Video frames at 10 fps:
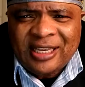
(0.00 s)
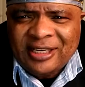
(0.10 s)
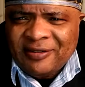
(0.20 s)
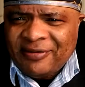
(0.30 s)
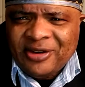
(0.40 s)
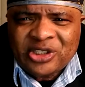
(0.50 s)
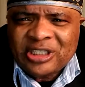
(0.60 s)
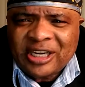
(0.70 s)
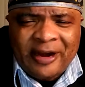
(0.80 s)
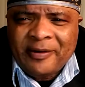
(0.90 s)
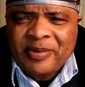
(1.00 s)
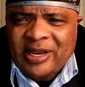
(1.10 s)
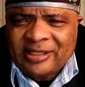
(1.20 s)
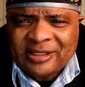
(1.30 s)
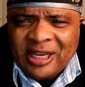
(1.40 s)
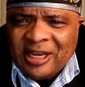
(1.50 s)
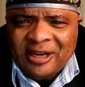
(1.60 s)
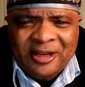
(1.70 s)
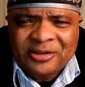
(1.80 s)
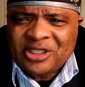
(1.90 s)
and Nevis, the Caribbeans,
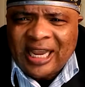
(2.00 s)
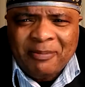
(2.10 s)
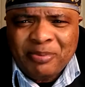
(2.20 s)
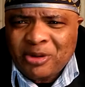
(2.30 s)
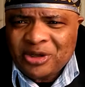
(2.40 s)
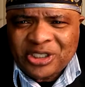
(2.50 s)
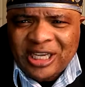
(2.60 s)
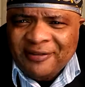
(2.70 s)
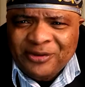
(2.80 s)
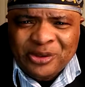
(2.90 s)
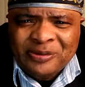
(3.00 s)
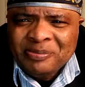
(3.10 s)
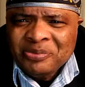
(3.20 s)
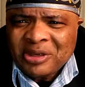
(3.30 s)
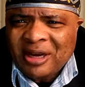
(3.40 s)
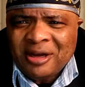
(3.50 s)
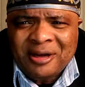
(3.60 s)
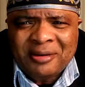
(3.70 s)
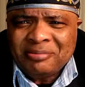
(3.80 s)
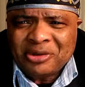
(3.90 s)
Cyprus even,
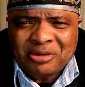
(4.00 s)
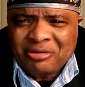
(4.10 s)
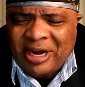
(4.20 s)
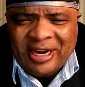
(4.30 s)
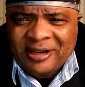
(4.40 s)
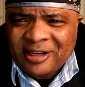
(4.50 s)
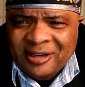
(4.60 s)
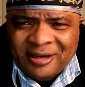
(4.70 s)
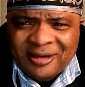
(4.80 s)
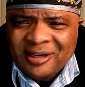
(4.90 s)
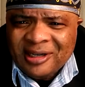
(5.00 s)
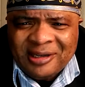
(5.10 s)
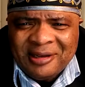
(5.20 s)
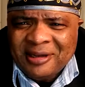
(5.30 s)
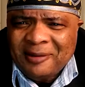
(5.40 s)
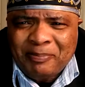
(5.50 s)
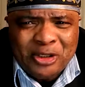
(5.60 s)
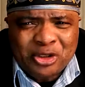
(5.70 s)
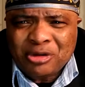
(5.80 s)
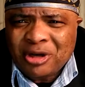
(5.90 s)
Grenada,
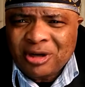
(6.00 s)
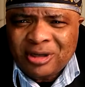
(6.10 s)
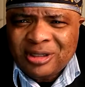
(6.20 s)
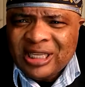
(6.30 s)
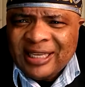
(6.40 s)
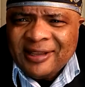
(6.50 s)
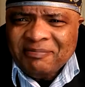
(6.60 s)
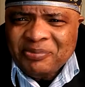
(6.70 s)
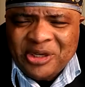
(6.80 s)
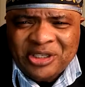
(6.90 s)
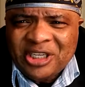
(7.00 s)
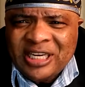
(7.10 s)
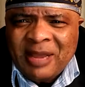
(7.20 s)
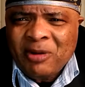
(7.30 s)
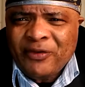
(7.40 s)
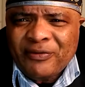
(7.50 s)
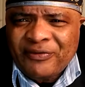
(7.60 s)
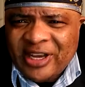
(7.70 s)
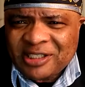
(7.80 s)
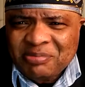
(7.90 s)
Portugal, in the name of
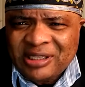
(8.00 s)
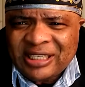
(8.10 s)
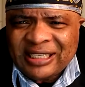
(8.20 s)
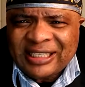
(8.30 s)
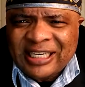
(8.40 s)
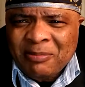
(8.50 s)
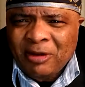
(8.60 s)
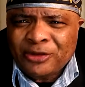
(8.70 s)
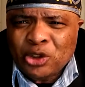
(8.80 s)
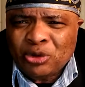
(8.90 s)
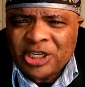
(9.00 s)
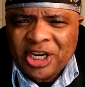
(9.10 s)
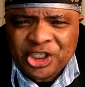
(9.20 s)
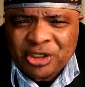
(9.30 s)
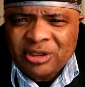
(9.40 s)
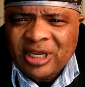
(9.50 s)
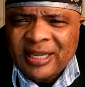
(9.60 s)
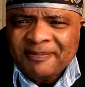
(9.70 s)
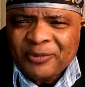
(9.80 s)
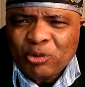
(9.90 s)
investment, in the name of donation.
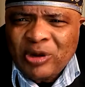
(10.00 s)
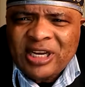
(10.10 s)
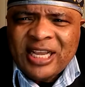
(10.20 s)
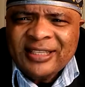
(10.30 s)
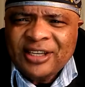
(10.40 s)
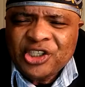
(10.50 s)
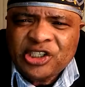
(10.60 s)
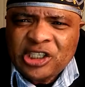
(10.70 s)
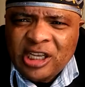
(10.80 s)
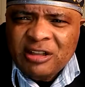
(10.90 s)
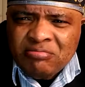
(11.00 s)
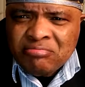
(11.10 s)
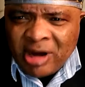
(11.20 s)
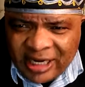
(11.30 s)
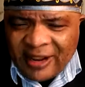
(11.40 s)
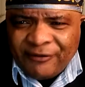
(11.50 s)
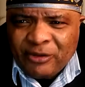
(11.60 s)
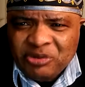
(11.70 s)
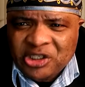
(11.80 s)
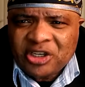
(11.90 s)
When they steal money
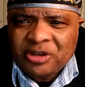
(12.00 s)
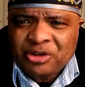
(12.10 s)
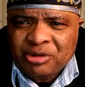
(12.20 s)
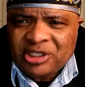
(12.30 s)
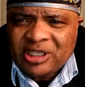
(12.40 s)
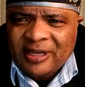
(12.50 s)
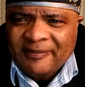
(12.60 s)
from these countries,